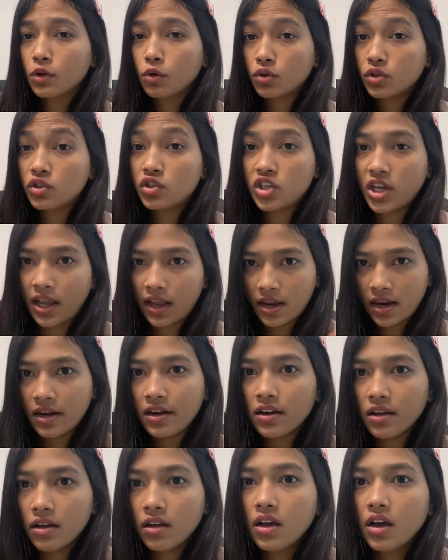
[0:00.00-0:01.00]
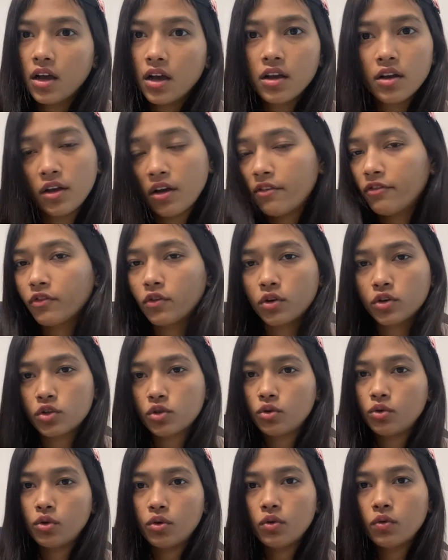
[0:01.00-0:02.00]
good jacket. Of course
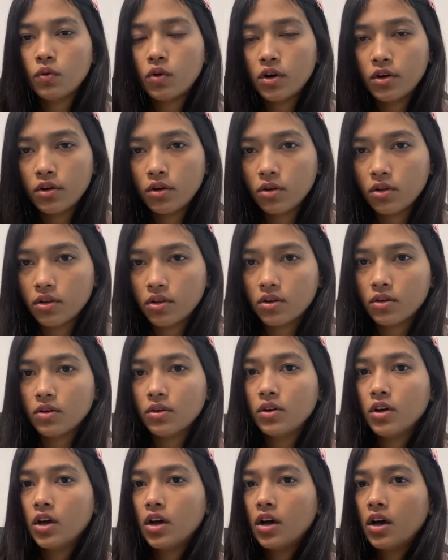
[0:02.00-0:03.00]
you don't want to, you know,